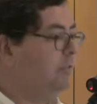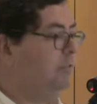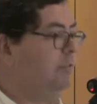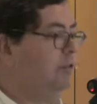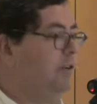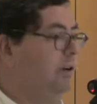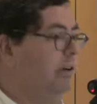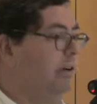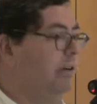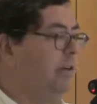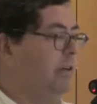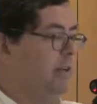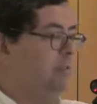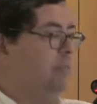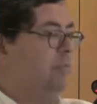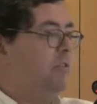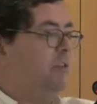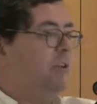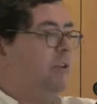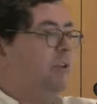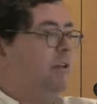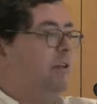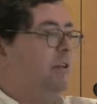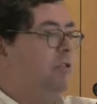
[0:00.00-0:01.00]
Troika
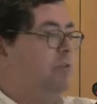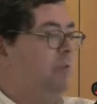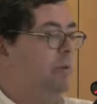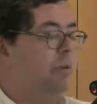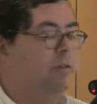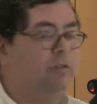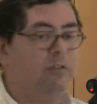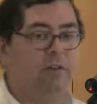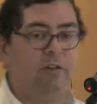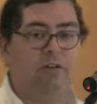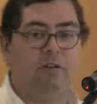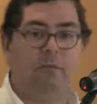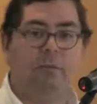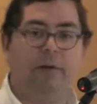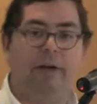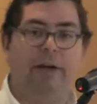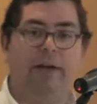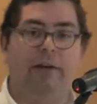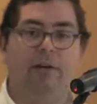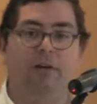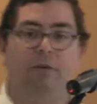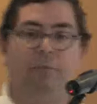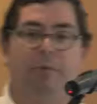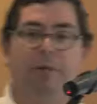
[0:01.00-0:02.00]
comes in, European Central
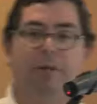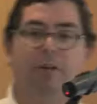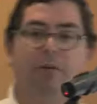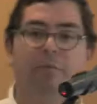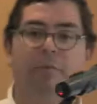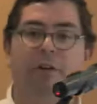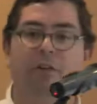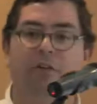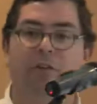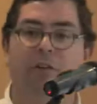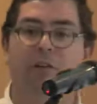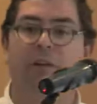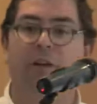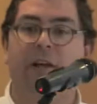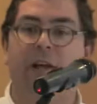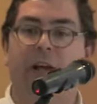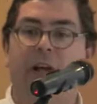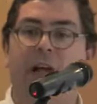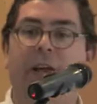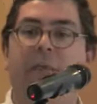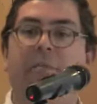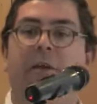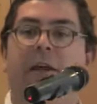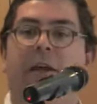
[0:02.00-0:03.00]
Bank, European Commission,
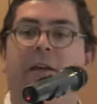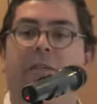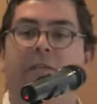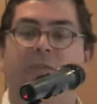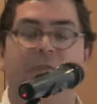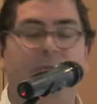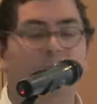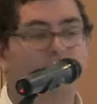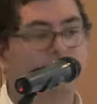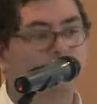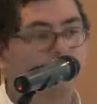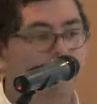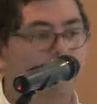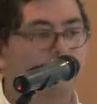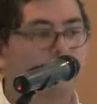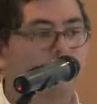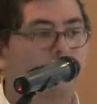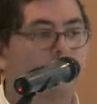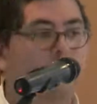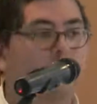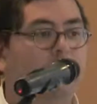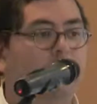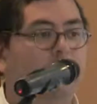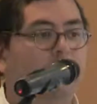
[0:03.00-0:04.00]
IMF,
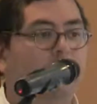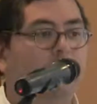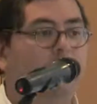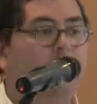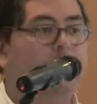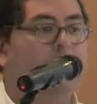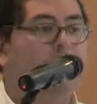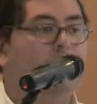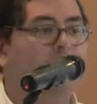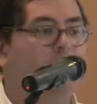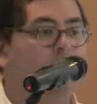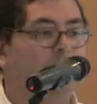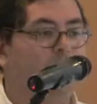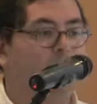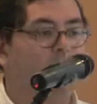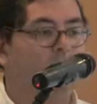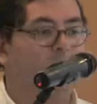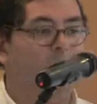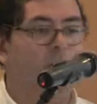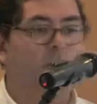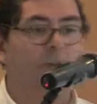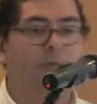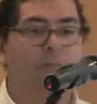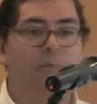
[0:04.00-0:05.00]
financial
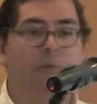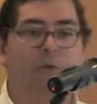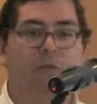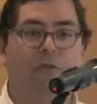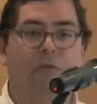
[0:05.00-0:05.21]
rescue of